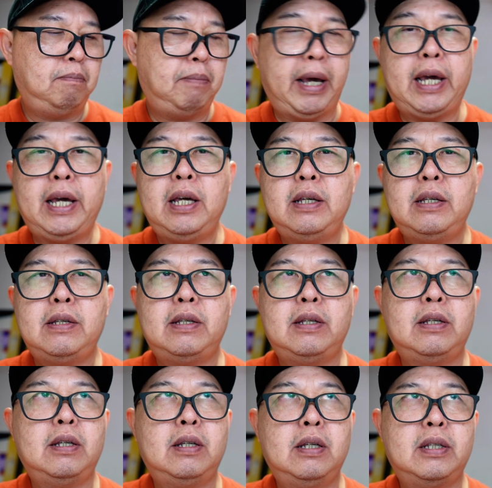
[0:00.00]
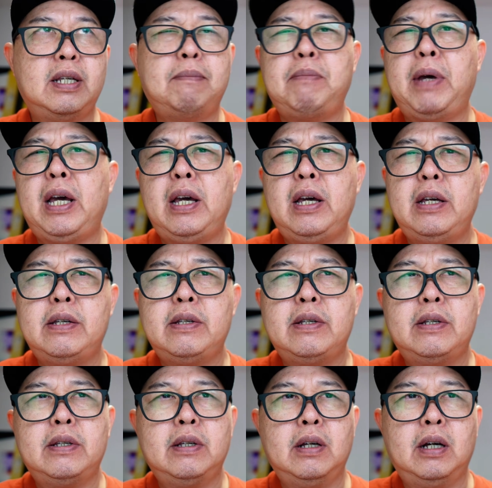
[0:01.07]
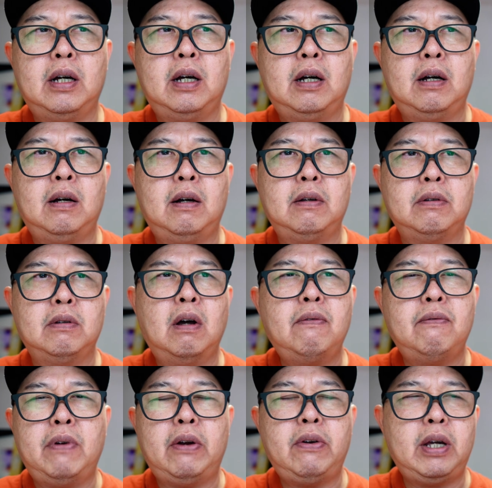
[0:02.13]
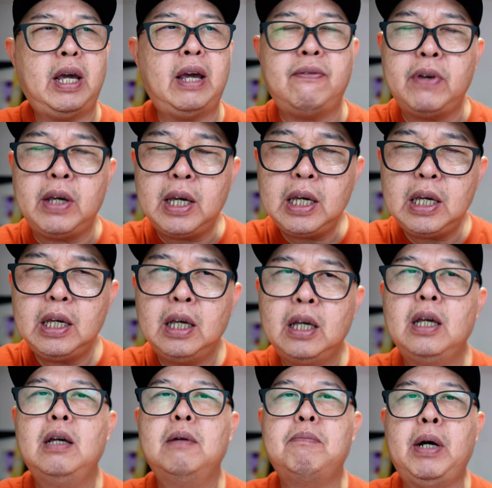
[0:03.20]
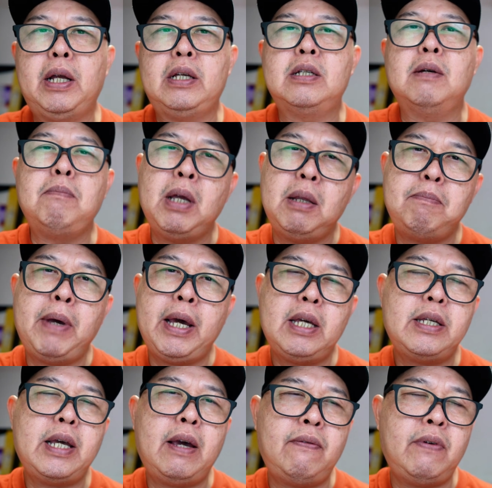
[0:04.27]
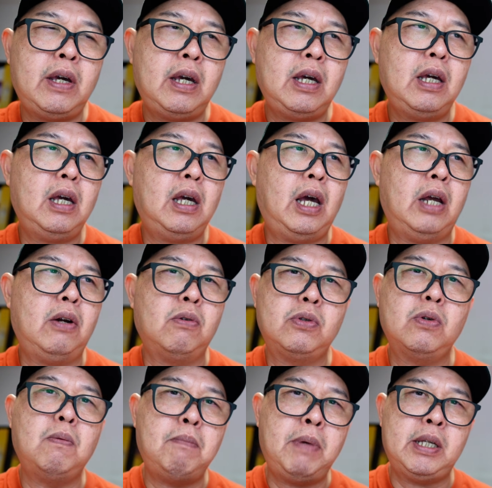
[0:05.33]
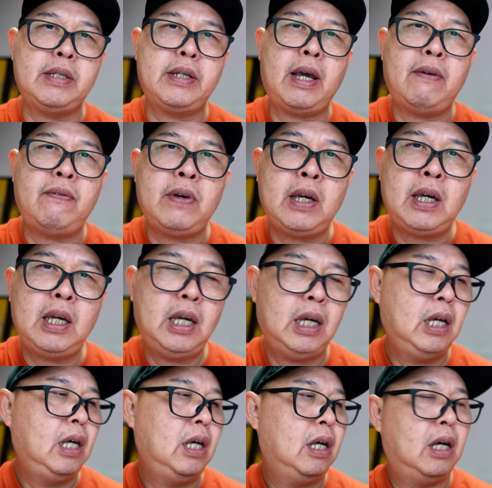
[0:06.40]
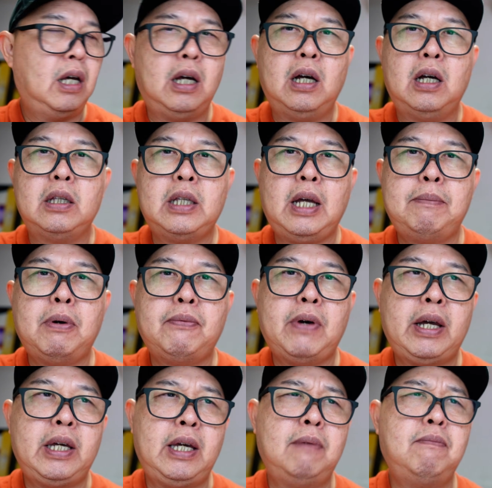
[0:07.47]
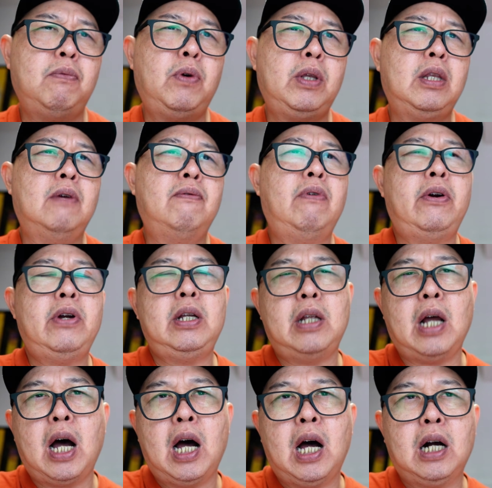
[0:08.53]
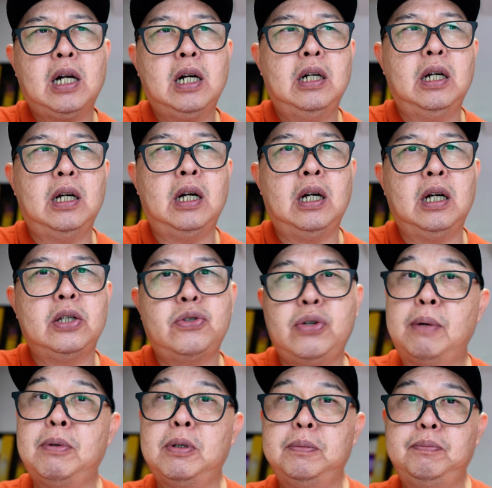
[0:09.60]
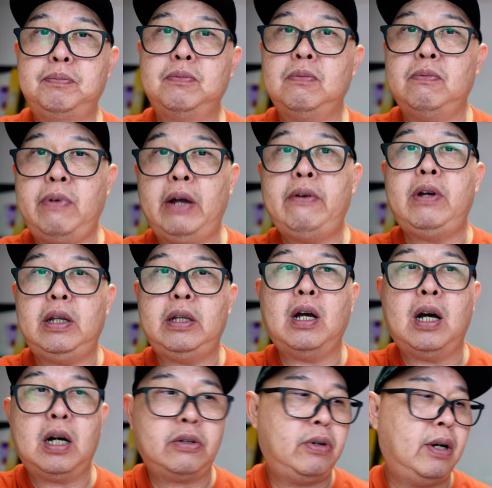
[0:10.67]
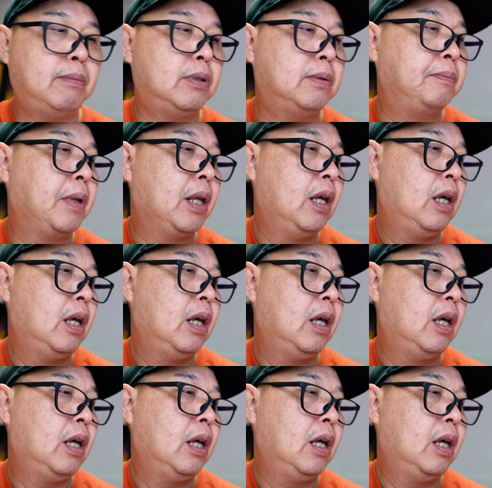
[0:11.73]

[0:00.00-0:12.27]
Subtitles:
bass, sub bass, not very heavy, but it's a mid bass heavy and also mids heavy type of IEM with a very dark treble, very dark treble.